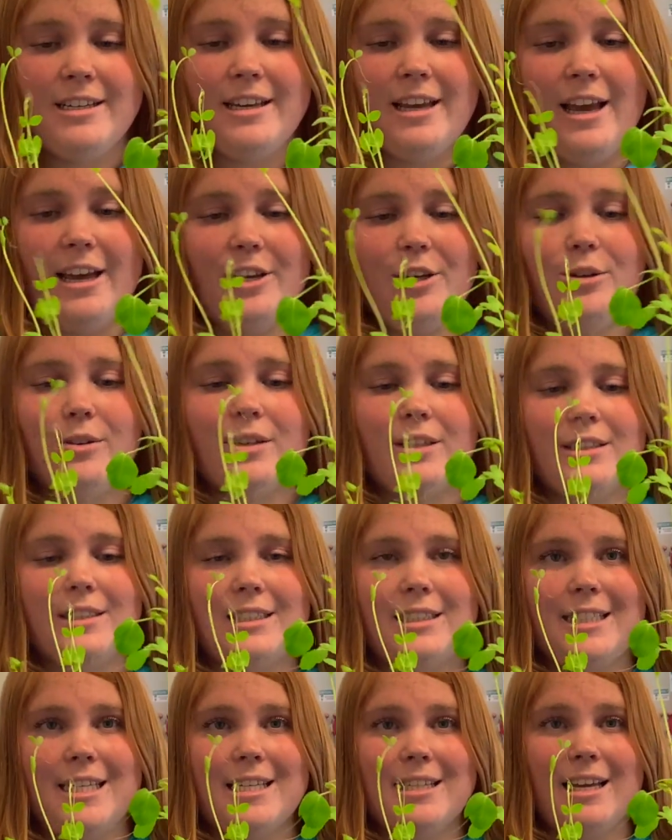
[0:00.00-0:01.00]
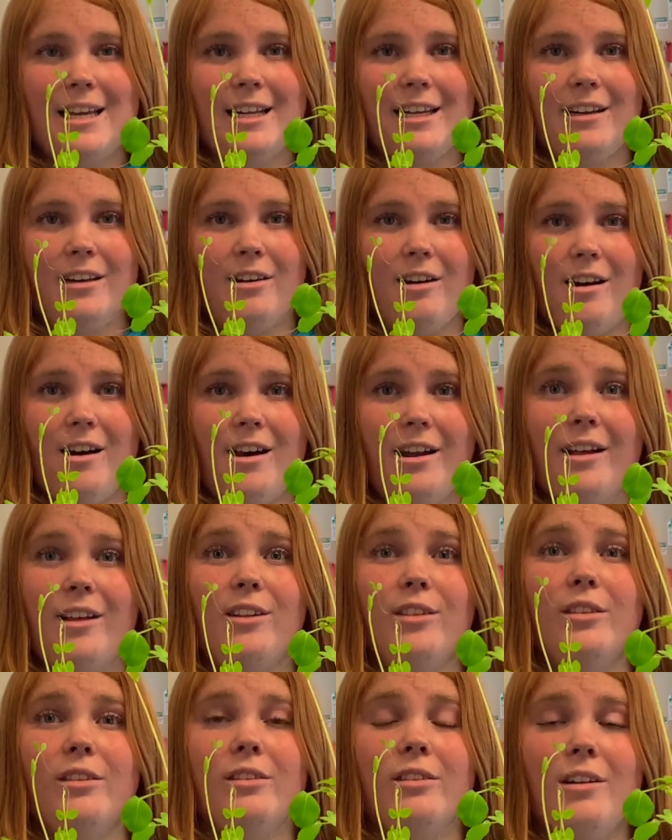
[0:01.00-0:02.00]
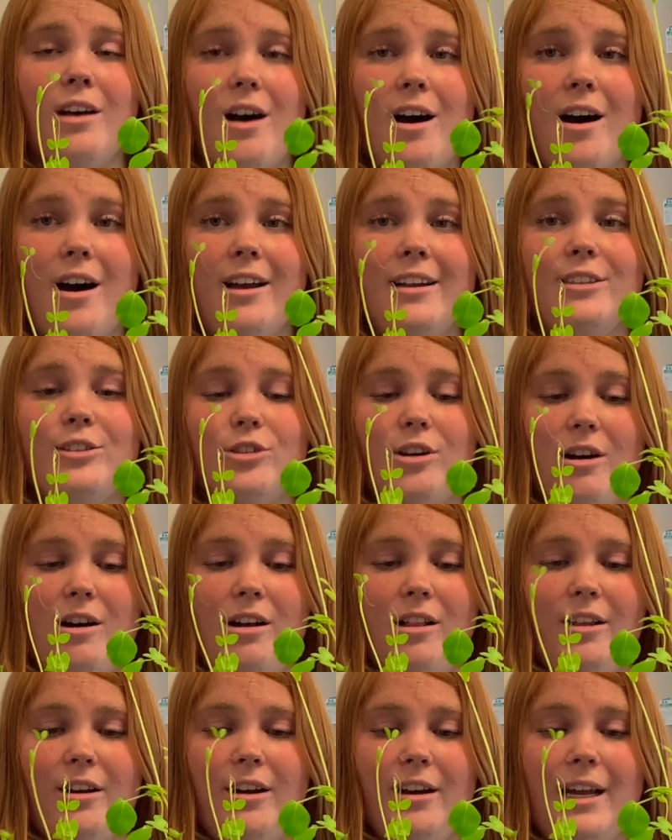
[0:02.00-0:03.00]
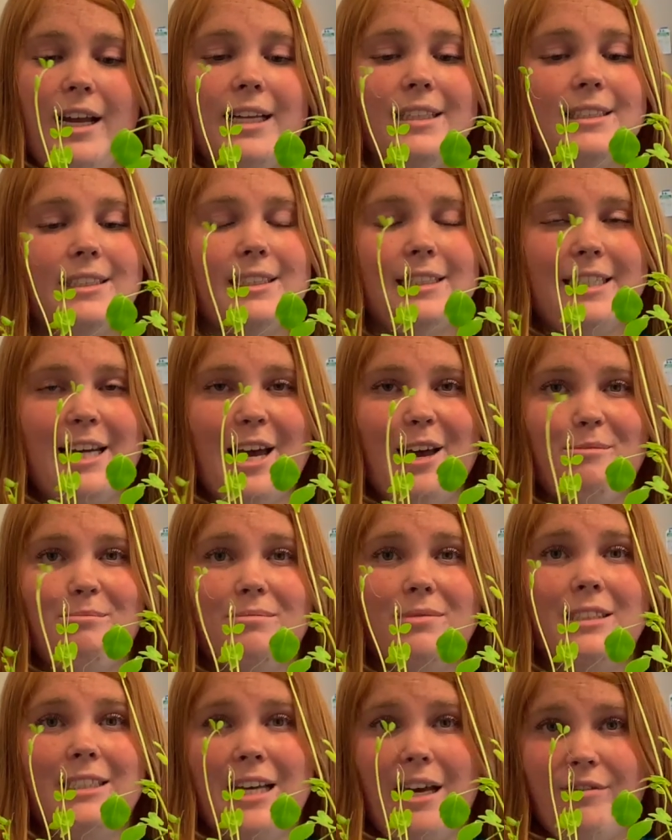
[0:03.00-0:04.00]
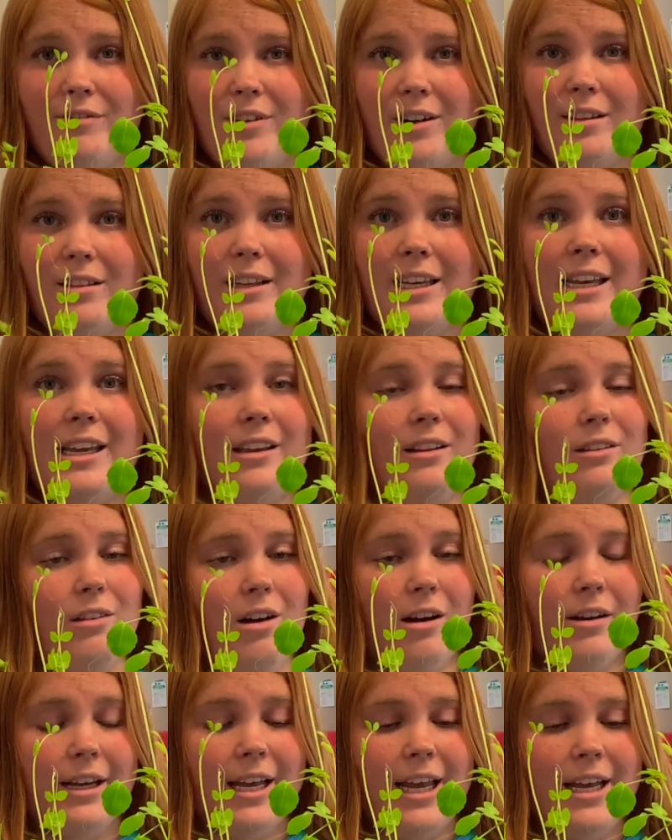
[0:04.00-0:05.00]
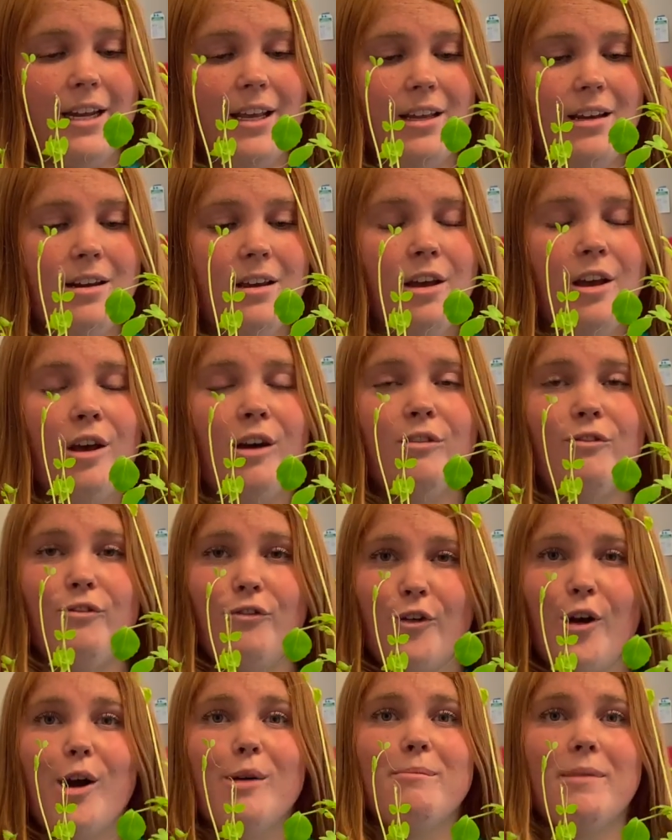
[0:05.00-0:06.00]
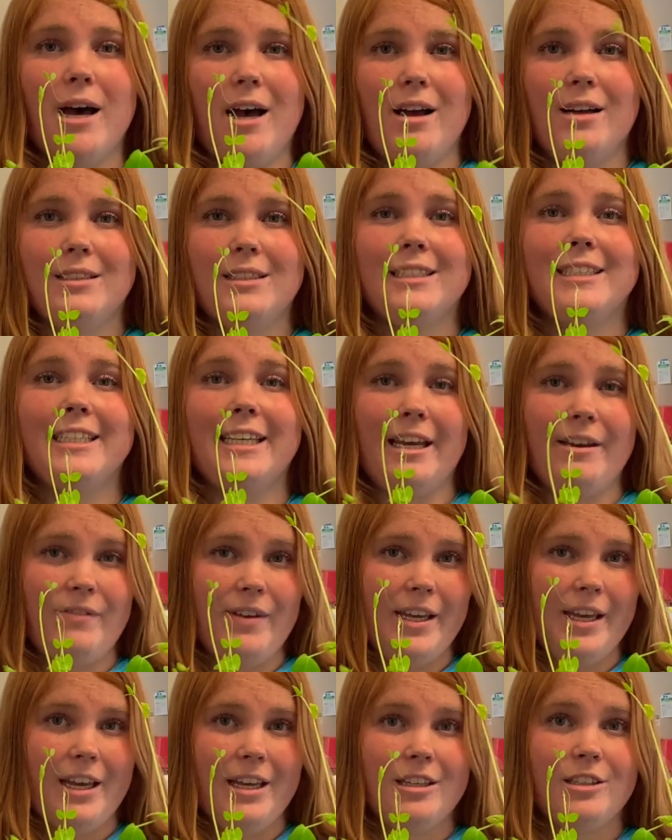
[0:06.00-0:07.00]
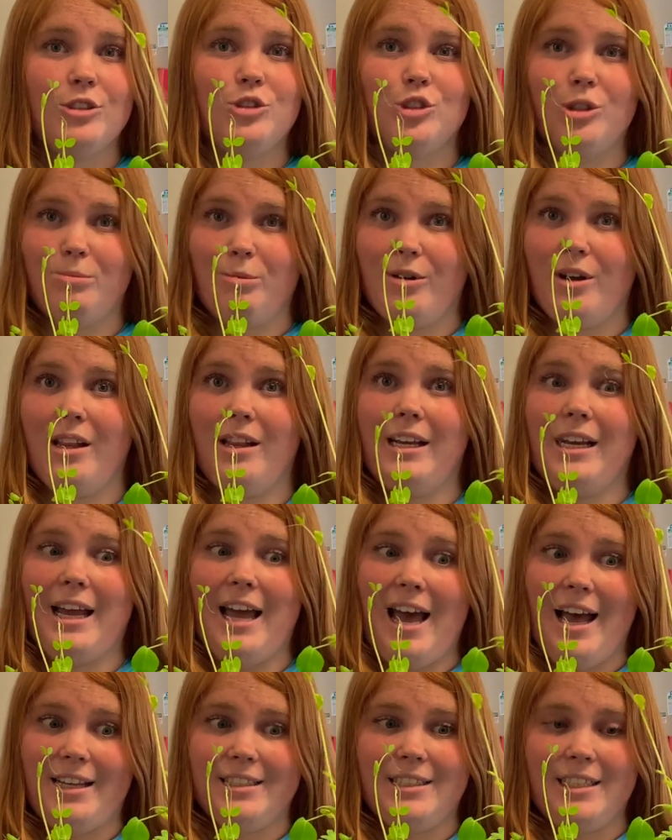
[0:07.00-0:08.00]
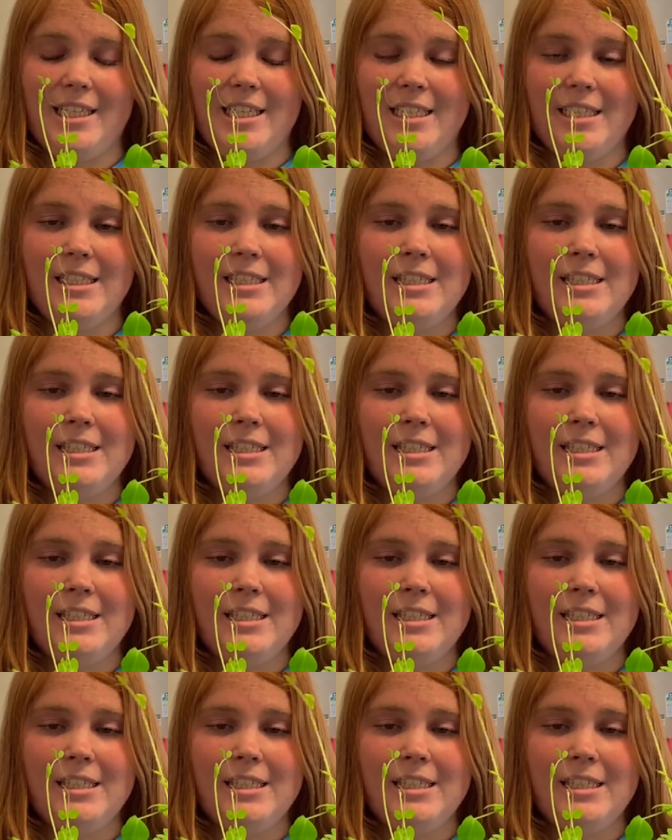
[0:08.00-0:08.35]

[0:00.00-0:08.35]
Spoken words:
And you can see that it got a lot taller. Its stem definitely elongated from us giving it gibberellic acid.